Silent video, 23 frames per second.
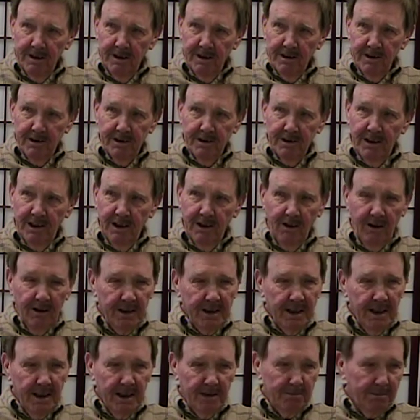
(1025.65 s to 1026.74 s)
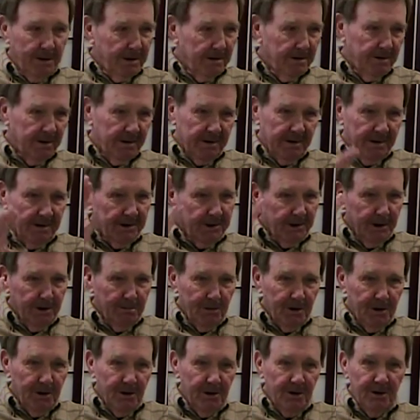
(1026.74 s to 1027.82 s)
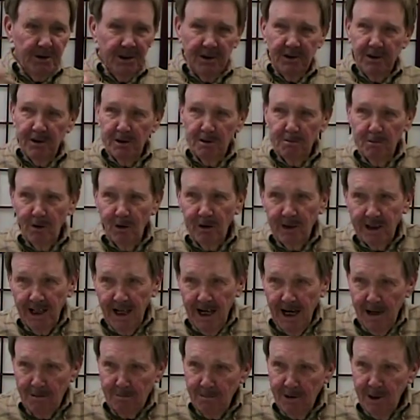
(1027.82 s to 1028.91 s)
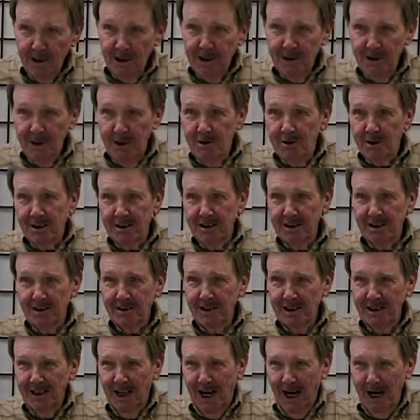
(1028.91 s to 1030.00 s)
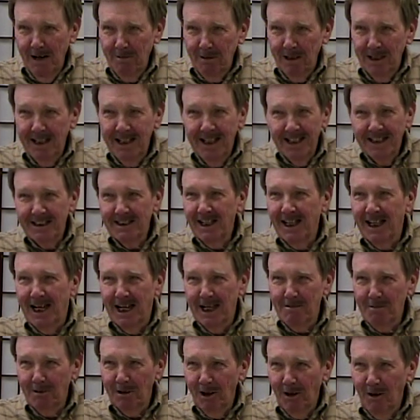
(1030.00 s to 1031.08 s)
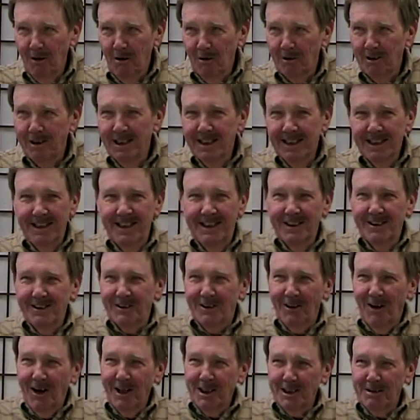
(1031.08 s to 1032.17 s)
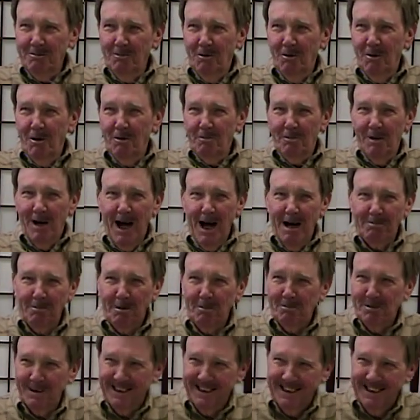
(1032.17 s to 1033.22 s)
So they all kidded me, you know, the Germans knew that you're more damn useless to the Army, let him alone, he'll cause them more problems.